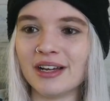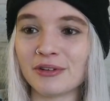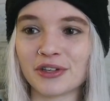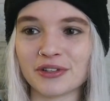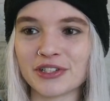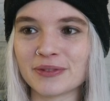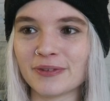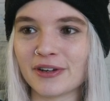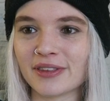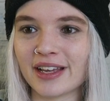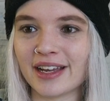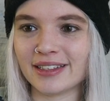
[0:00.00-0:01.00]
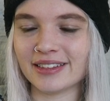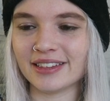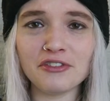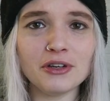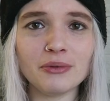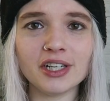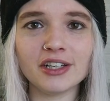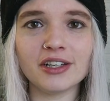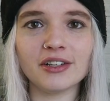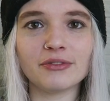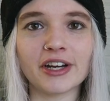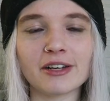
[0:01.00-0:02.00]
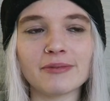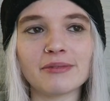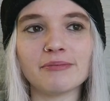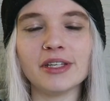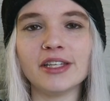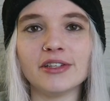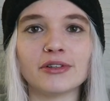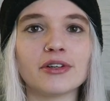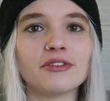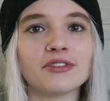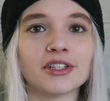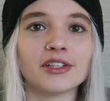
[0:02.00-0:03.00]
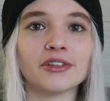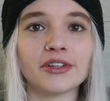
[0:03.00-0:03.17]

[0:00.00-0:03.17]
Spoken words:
Curious about that. If you want to recommend me your own video,